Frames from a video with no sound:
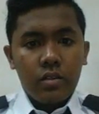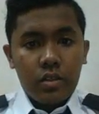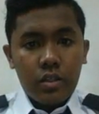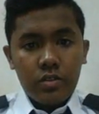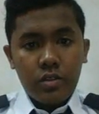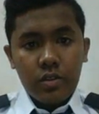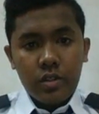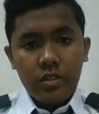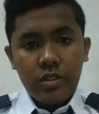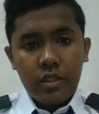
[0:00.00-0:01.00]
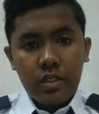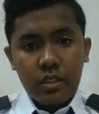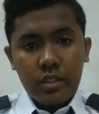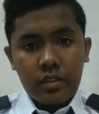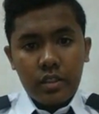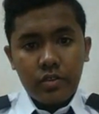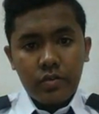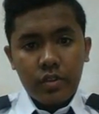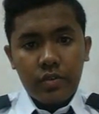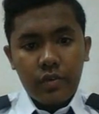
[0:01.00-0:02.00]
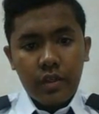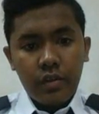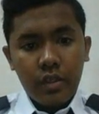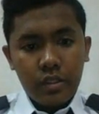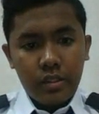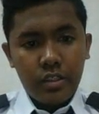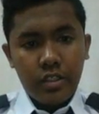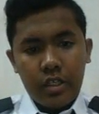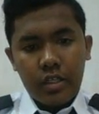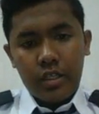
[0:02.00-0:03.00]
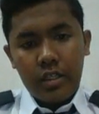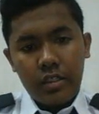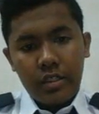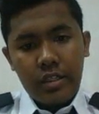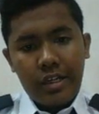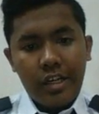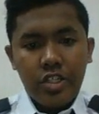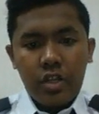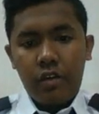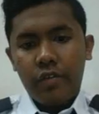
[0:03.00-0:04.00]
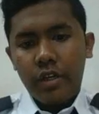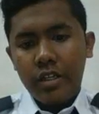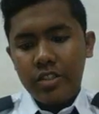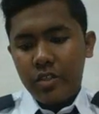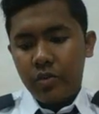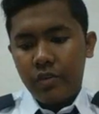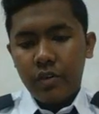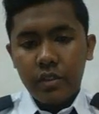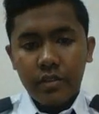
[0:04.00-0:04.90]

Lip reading: Okay, so you can see the transverse wave. This is the direction of energy wave.